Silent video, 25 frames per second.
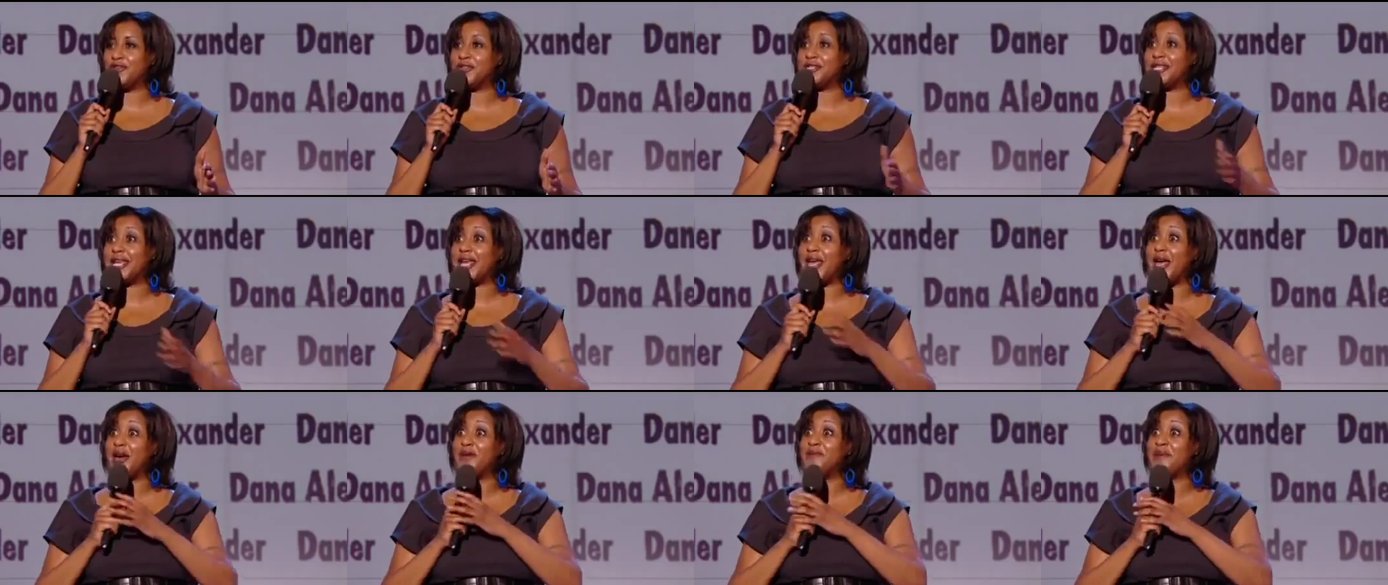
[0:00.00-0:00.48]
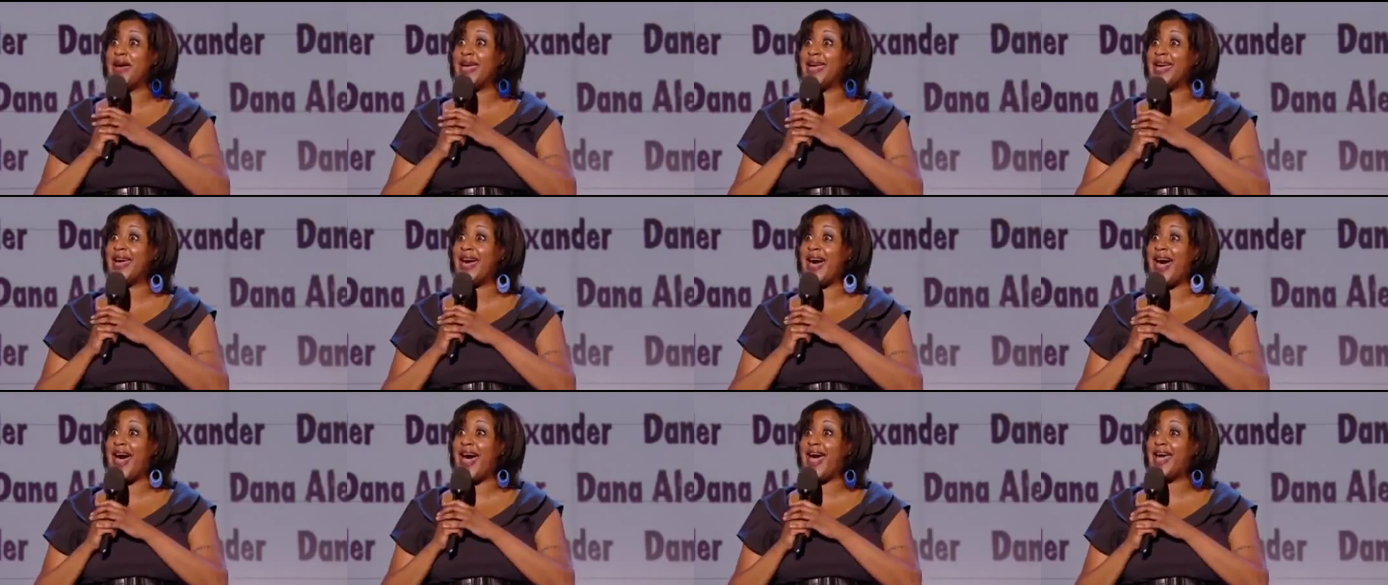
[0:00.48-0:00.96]
You're just like, oh my
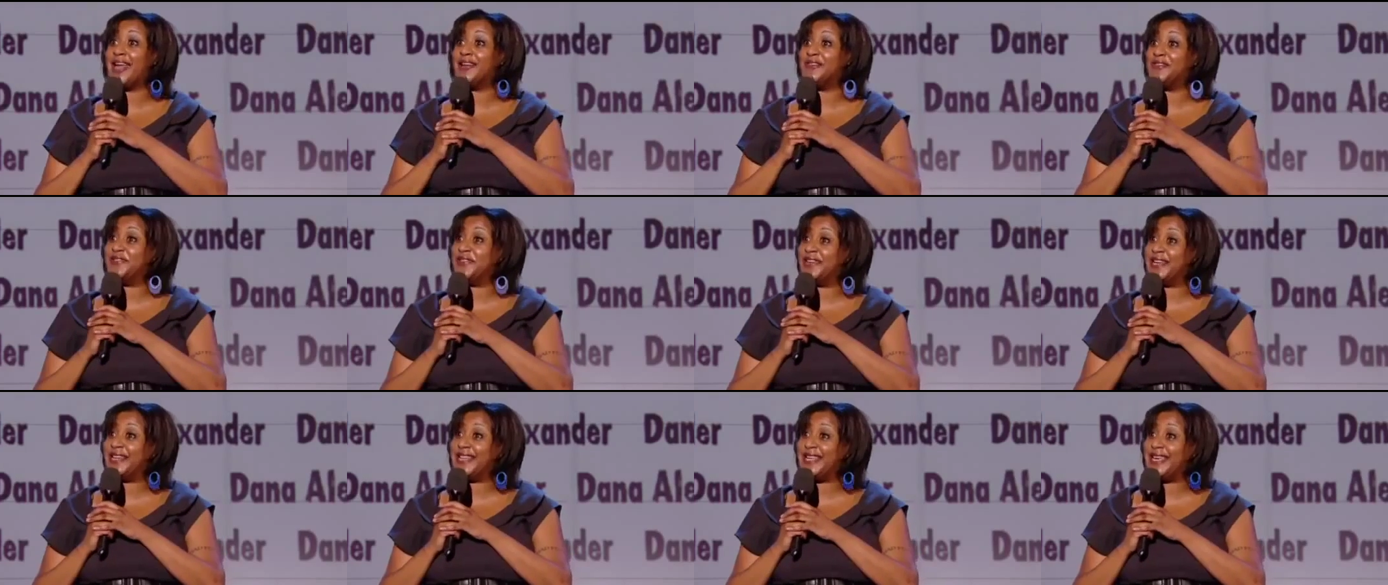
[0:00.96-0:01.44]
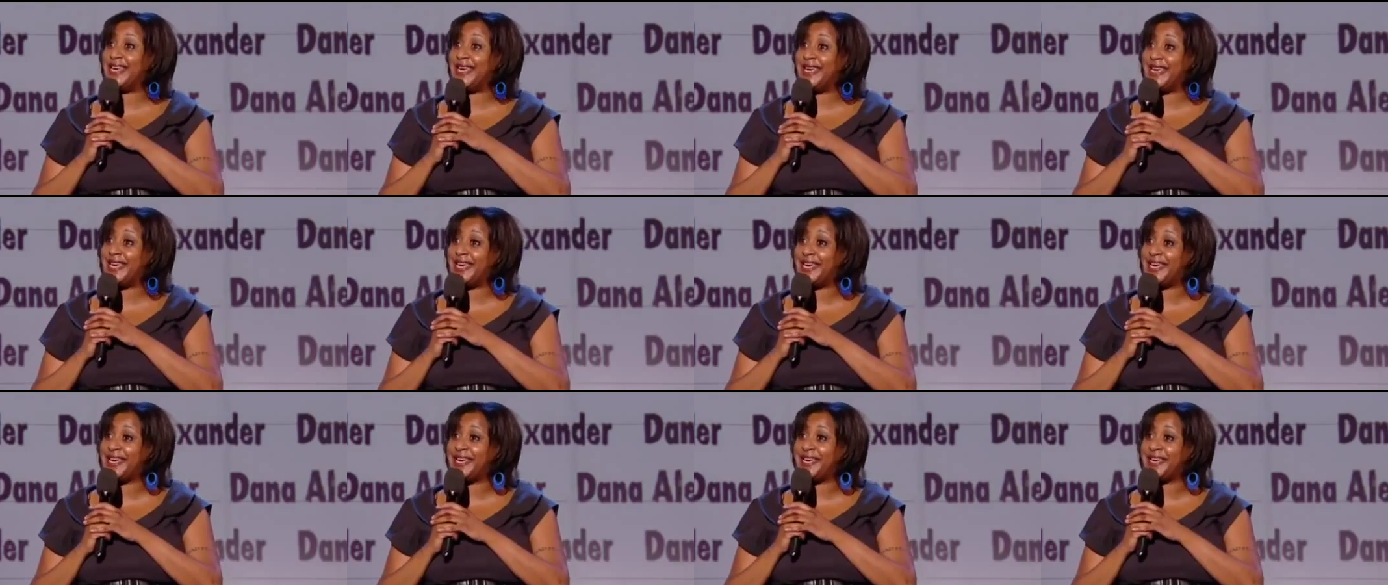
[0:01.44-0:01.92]
God,
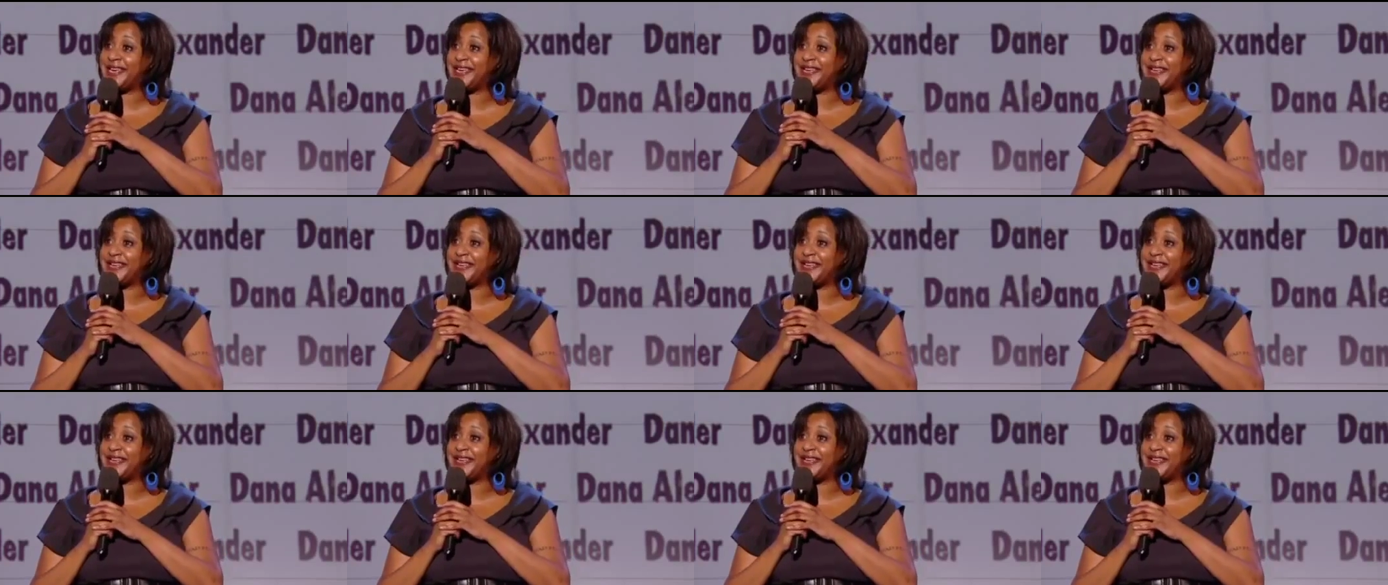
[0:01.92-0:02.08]
really?